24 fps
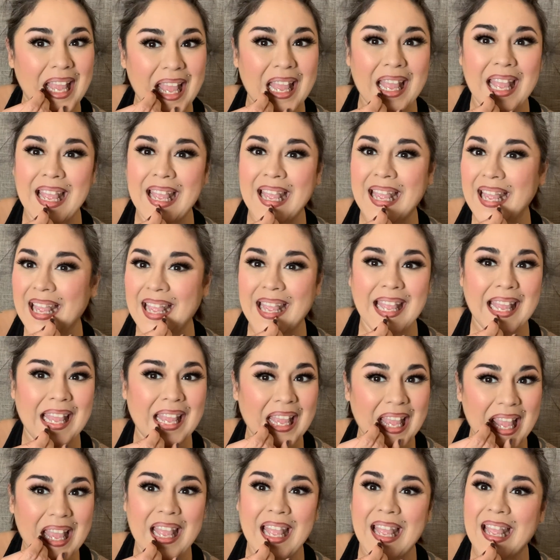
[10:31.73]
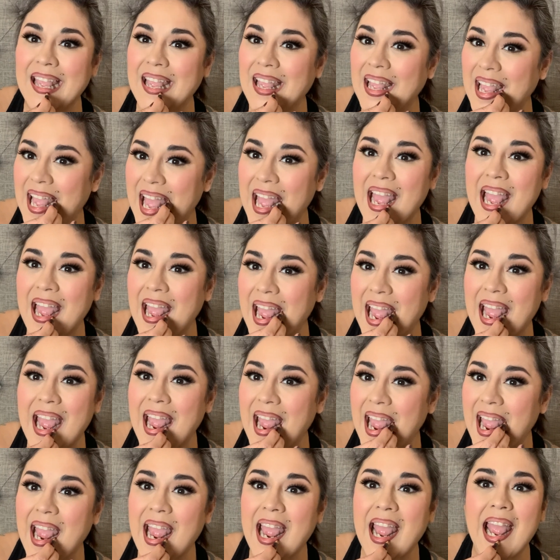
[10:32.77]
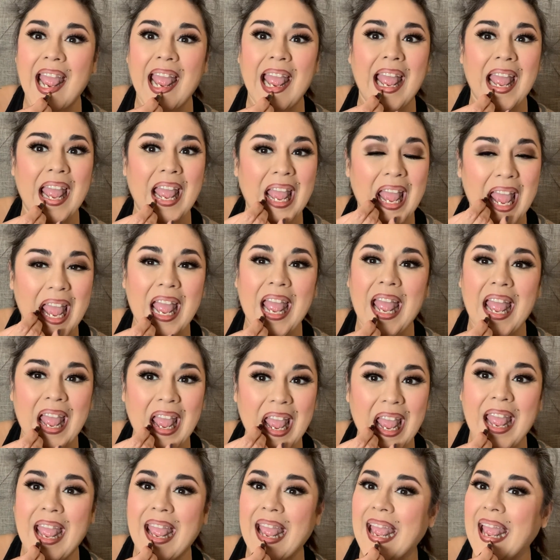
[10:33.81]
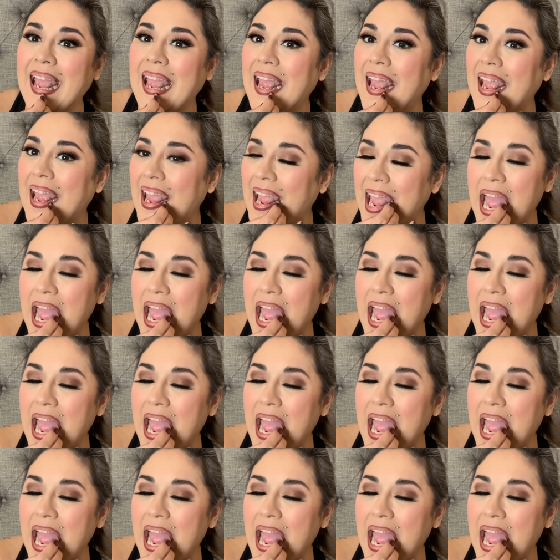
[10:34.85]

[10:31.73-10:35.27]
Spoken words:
from Bobbi Brown. I forgot the name of it though.